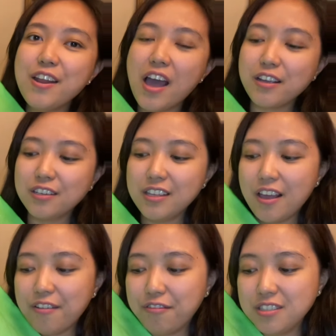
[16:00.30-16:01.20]
I could
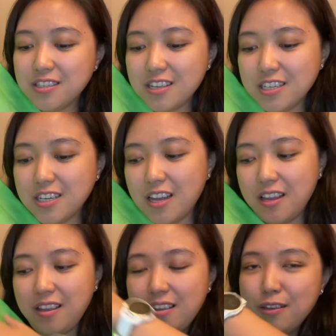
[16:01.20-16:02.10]
have stitched
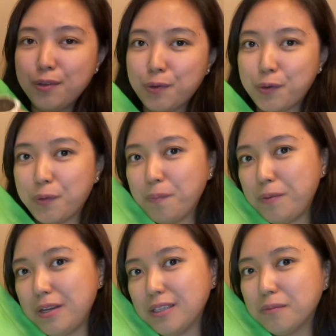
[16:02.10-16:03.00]
a
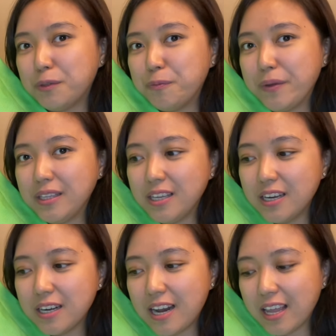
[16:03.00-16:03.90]
complete mermaid
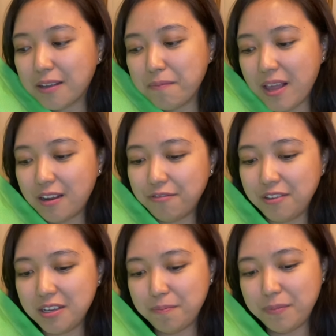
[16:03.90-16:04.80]
here, like a Bella
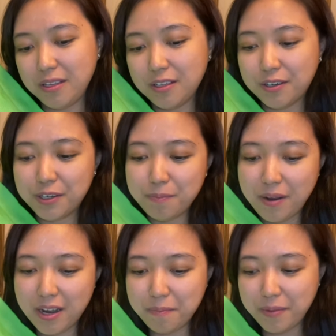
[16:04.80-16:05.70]
Filipina or
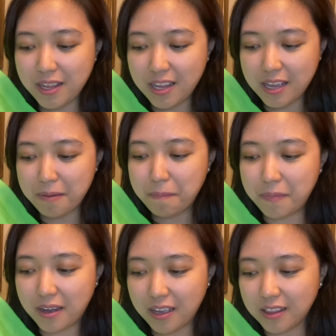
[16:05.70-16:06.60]
Mirabilia,
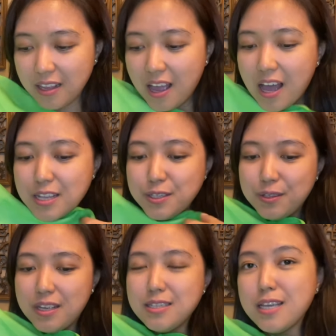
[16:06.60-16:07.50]
but as
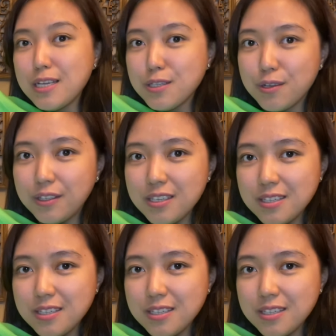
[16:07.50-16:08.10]
soon as I saw this